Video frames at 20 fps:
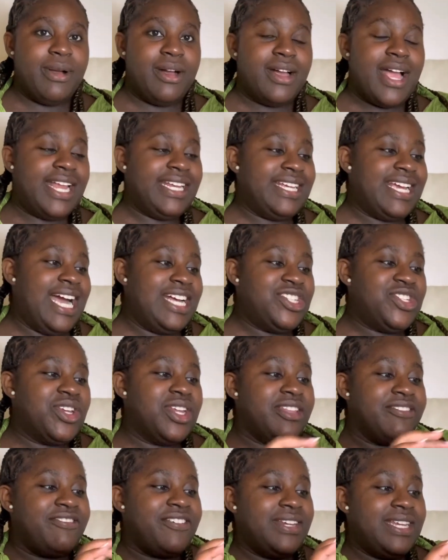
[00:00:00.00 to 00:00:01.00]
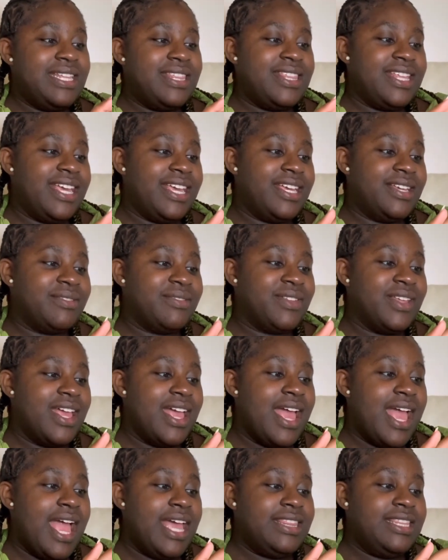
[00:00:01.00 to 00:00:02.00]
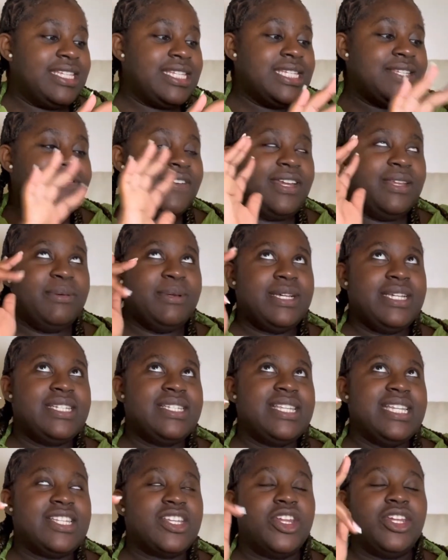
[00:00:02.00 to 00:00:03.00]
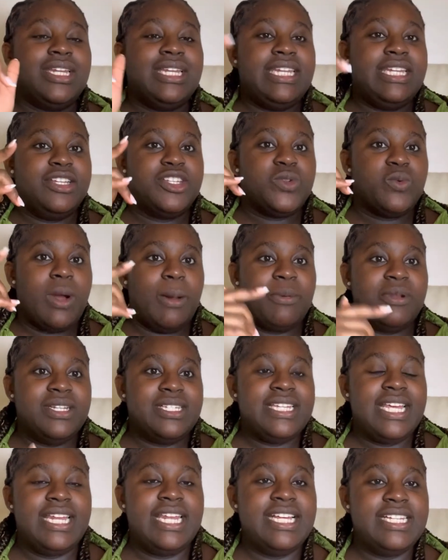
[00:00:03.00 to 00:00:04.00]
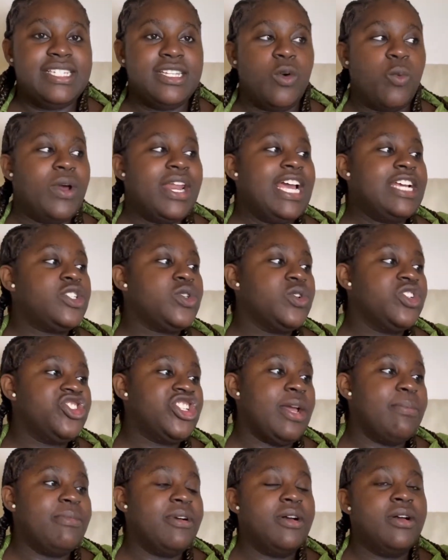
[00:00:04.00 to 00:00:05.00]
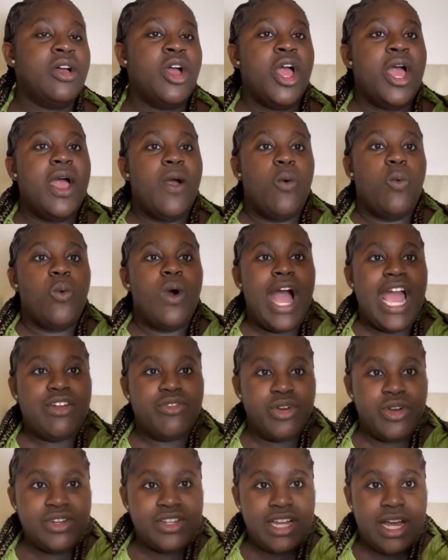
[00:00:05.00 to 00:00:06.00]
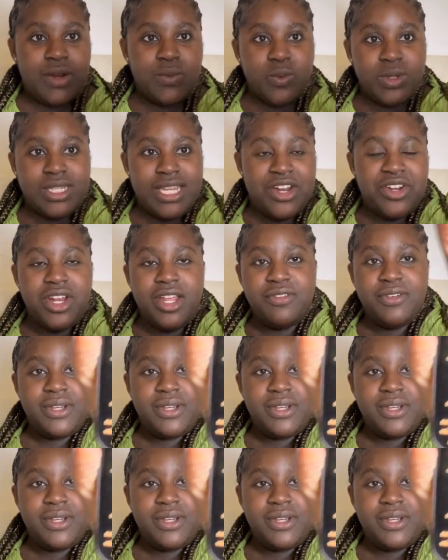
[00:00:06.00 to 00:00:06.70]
And guys, you know the funny thing? This is funny because it's going to lead into what I'm going to say later. When I saw Gemma, what I wrote down was, I don't know if you